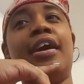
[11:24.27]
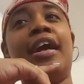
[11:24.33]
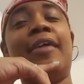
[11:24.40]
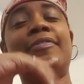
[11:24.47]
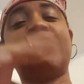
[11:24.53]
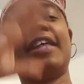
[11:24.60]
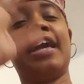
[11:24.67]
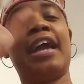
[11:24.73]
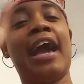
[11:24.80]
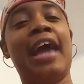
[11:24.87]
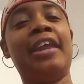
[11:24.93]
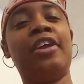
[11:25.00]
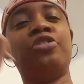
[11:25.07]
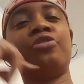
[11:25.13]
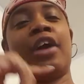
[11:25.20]
I was like, I
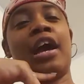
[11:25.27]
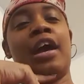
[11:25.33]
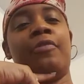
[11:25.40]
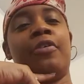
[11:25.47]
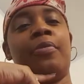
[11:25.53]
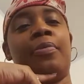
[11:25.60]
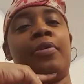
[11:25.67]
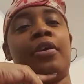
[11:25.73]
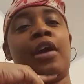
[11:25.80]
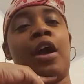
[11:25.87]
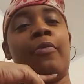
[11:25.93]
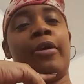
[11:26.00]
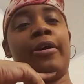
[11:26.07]
didn't drive up here, I